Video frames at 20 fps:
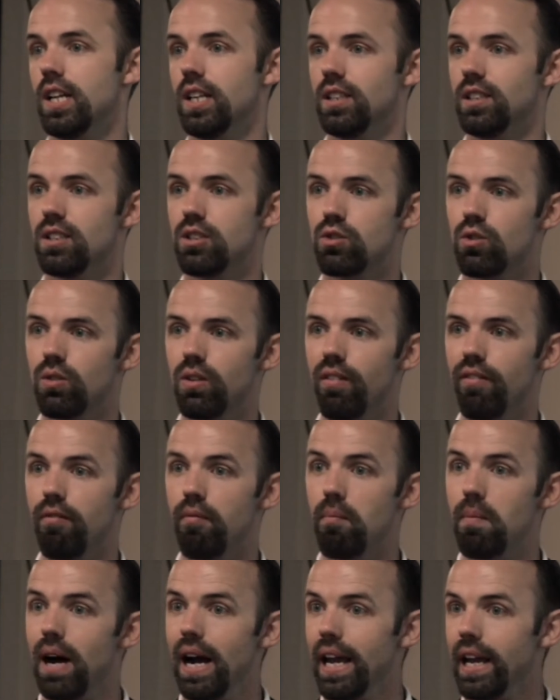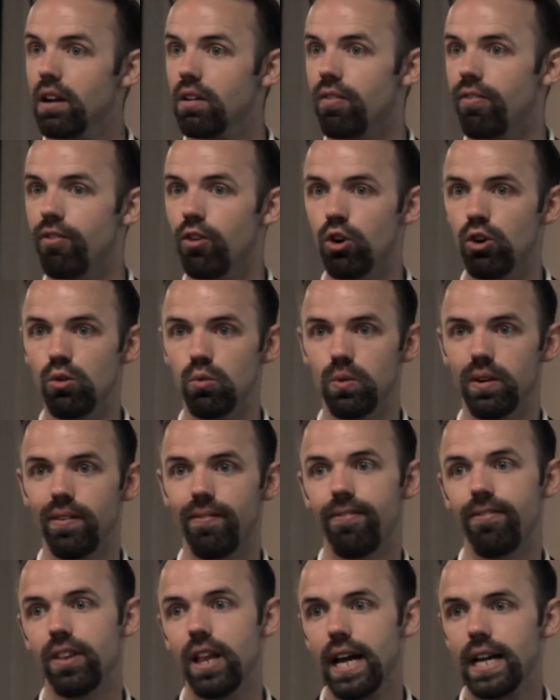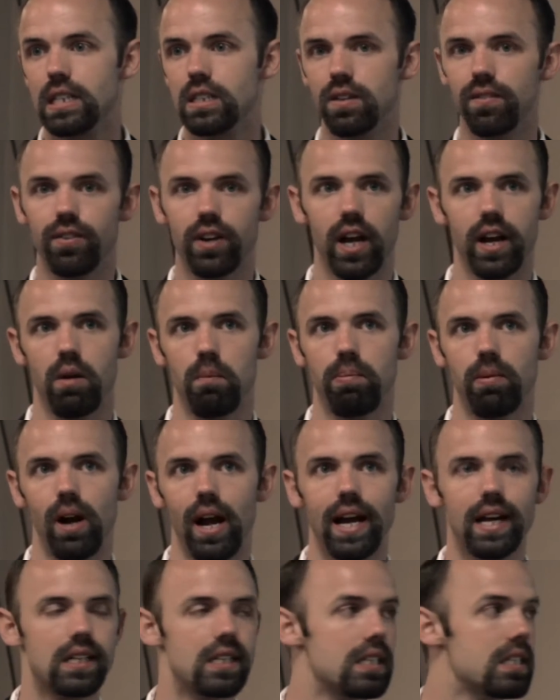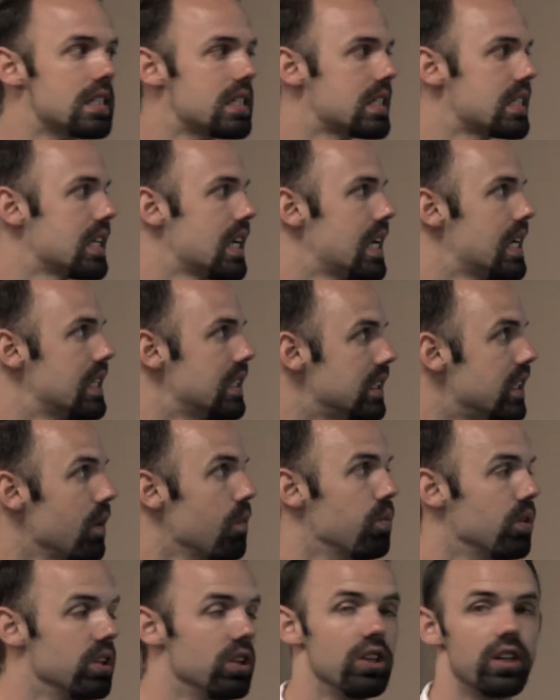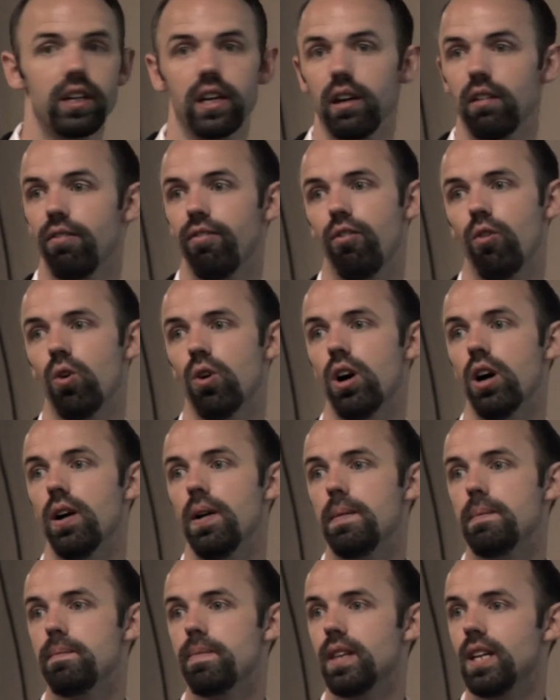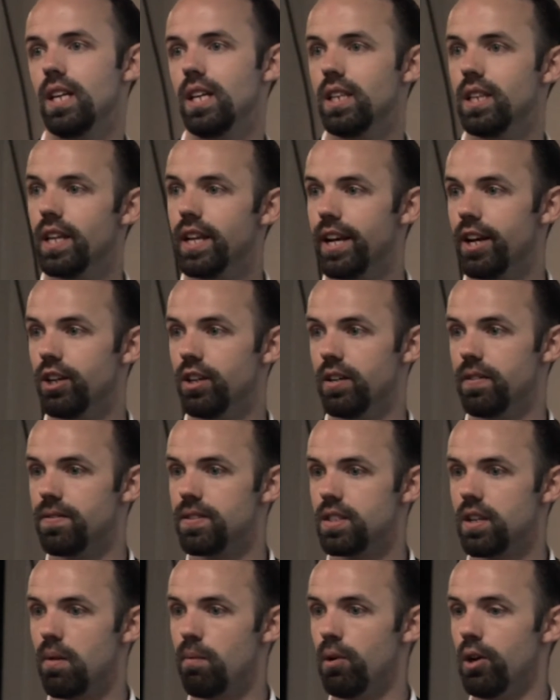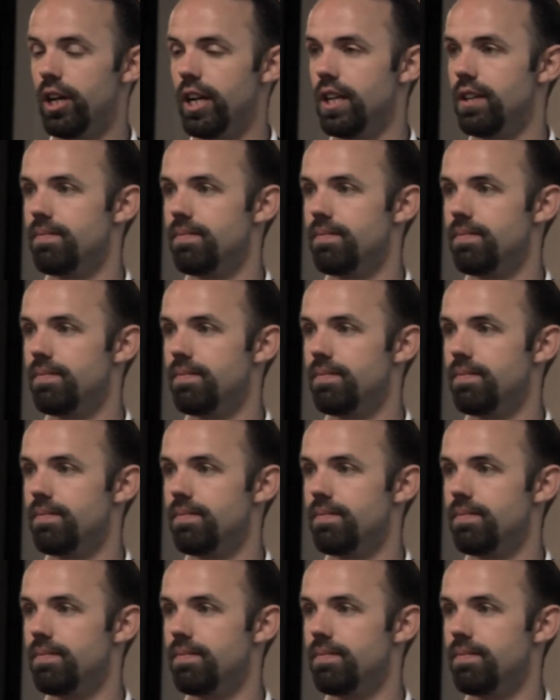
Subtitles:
the sort of mindful, reflective kind of practice that we're looking for in the narrative summary.